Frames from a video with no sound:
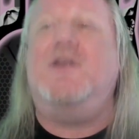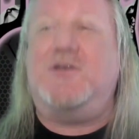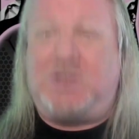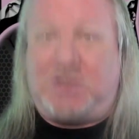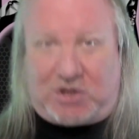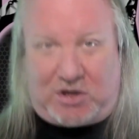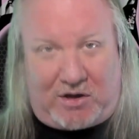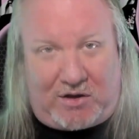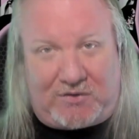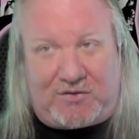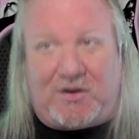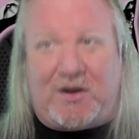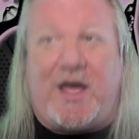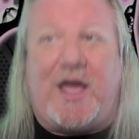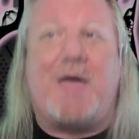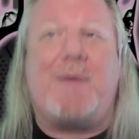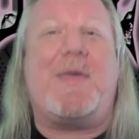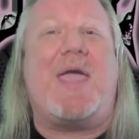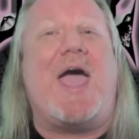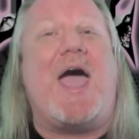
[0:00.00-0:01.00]
Charles and
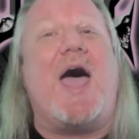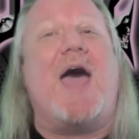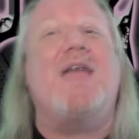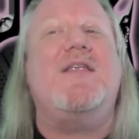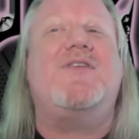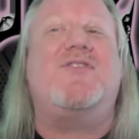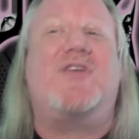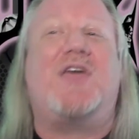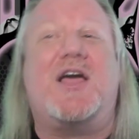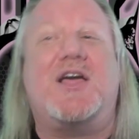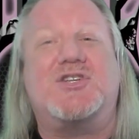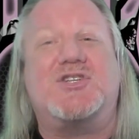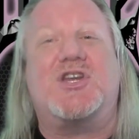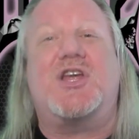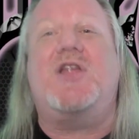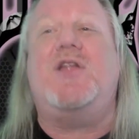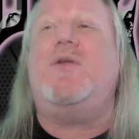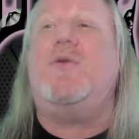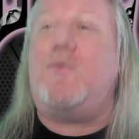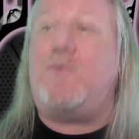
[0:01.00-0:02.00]
I, we had a
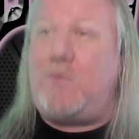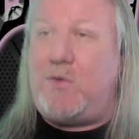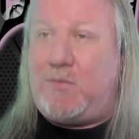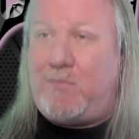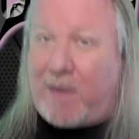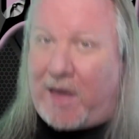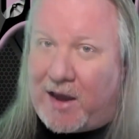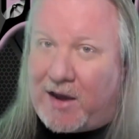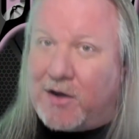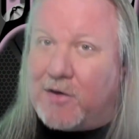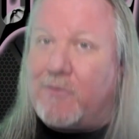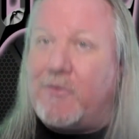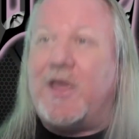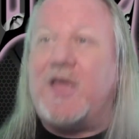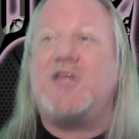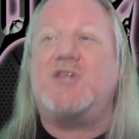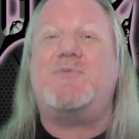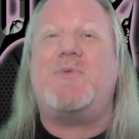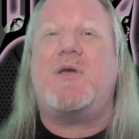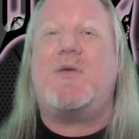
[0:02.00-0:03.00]
discussion, we made an
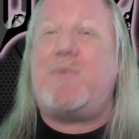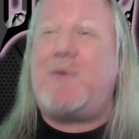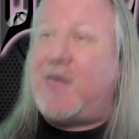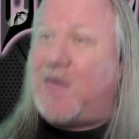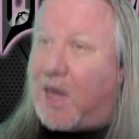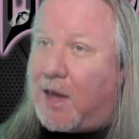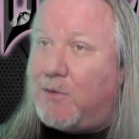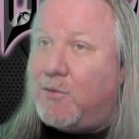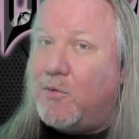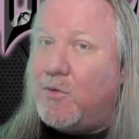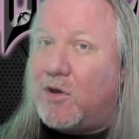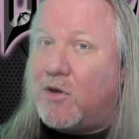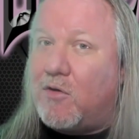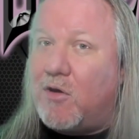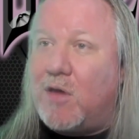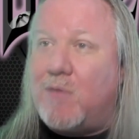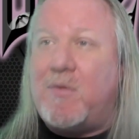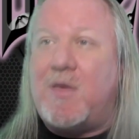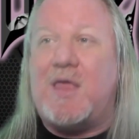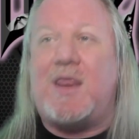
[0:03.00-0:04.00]
arrangement, we came to an
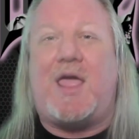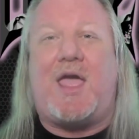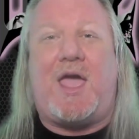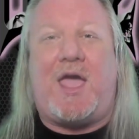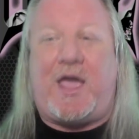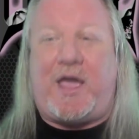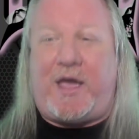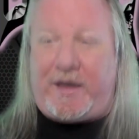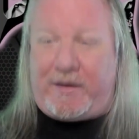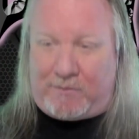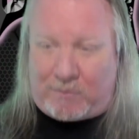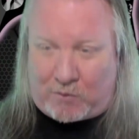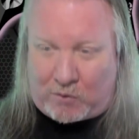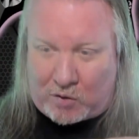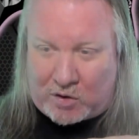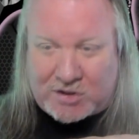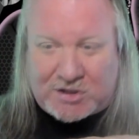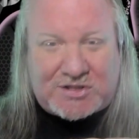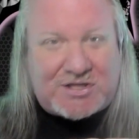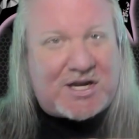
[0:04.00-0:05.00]
agreement, and
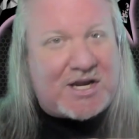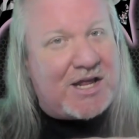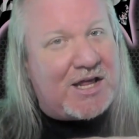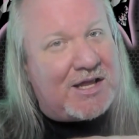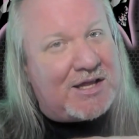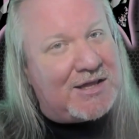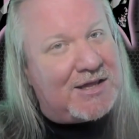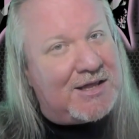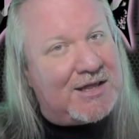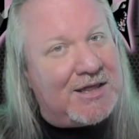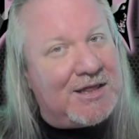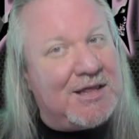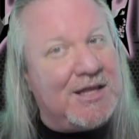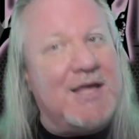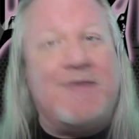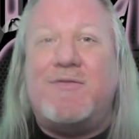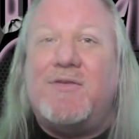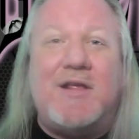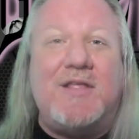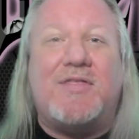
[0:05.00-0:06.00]
we're just gonna
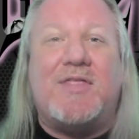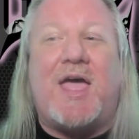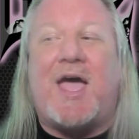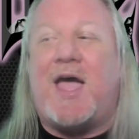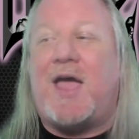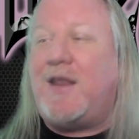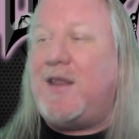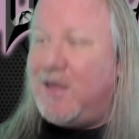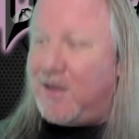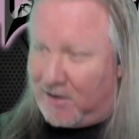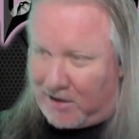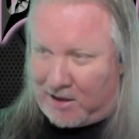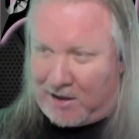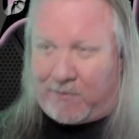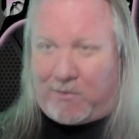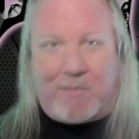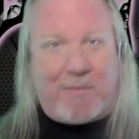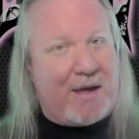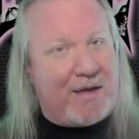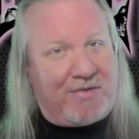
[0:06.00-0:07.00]
leave it at that, and
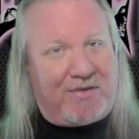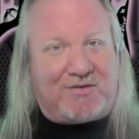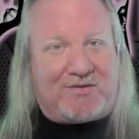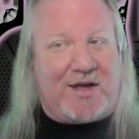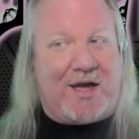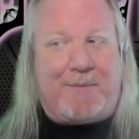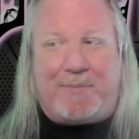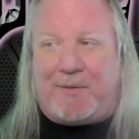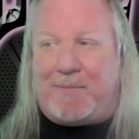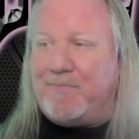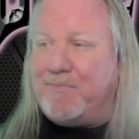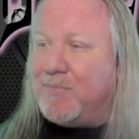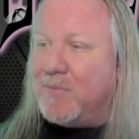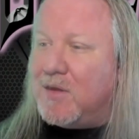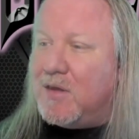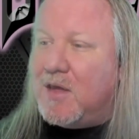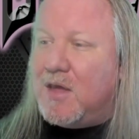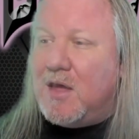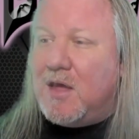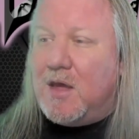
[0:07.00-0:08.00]
we made this happen.
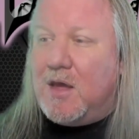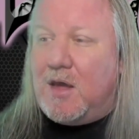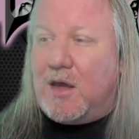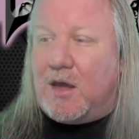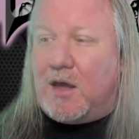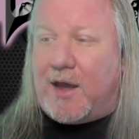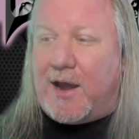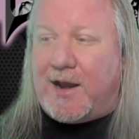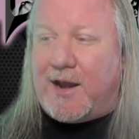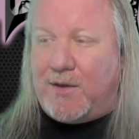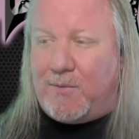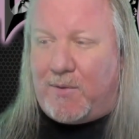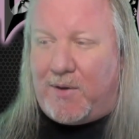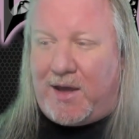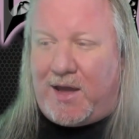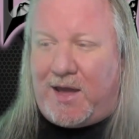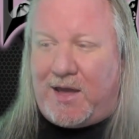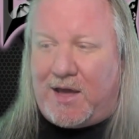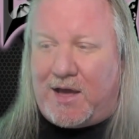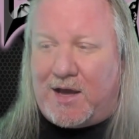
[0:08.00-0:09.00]

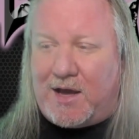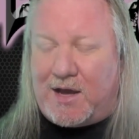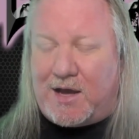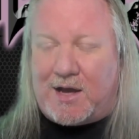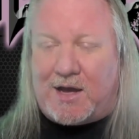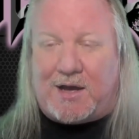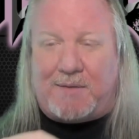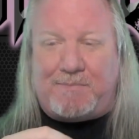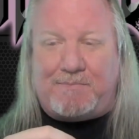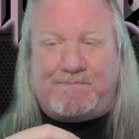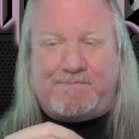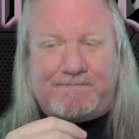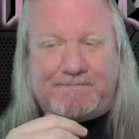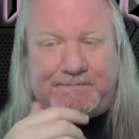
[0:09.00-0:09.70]
Anyway, um,